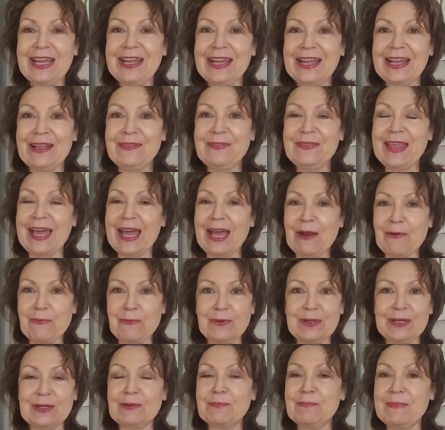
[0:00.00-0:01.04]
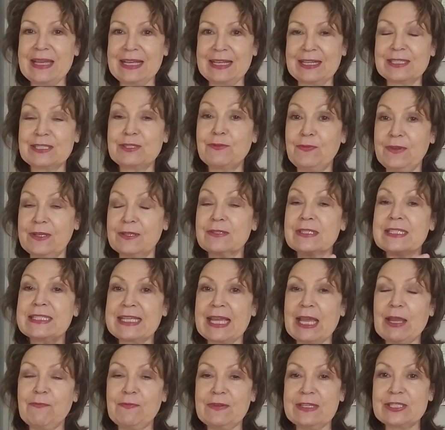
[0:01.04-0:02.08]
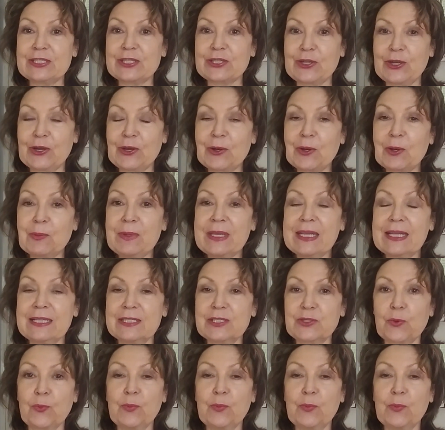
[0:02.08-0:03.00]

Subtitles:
and that will make us feel safe and secure because